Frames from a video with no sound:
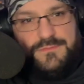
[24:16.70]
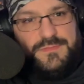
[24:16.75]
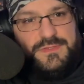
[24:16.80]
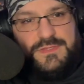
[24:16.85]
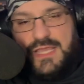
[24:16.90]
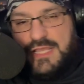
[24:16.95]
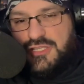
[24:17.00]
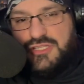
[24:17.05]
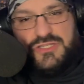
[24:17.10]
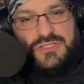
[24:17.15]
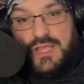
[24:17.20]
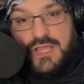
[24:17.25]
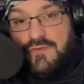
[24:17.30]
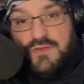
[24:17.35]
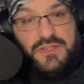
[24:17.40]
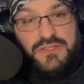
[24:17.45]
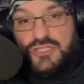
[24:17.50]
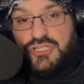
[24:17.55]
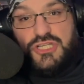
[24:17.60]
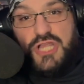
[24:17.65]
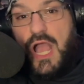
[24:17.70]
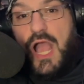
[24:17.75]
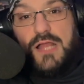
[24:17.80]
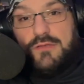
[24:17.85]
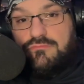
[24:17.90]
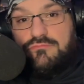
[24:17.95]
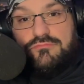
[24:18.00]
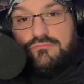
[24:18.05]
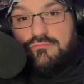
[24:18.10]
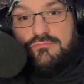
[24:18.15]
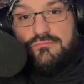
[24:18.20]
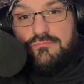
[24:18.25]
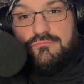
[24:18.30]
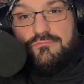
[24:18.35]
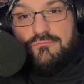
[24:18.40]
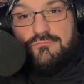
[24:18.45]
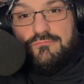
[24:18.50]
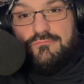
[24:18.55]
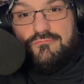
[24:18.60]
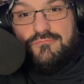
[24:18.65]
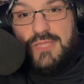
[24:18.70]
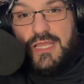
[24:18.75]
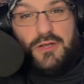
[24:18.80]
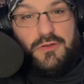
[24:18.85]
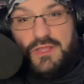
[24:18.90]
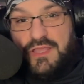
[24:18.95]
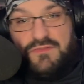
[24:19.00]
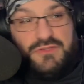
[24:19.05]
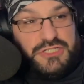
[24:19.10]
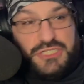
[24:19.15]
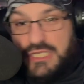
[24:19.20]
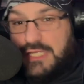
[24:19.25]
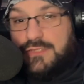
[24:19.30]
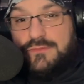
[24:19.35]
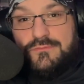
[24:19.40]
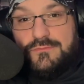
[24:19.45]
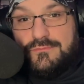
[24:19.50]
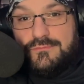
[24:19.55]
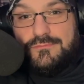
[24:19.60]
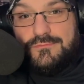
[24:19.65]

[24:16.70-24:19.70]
They're in the shot. They don't give a shit.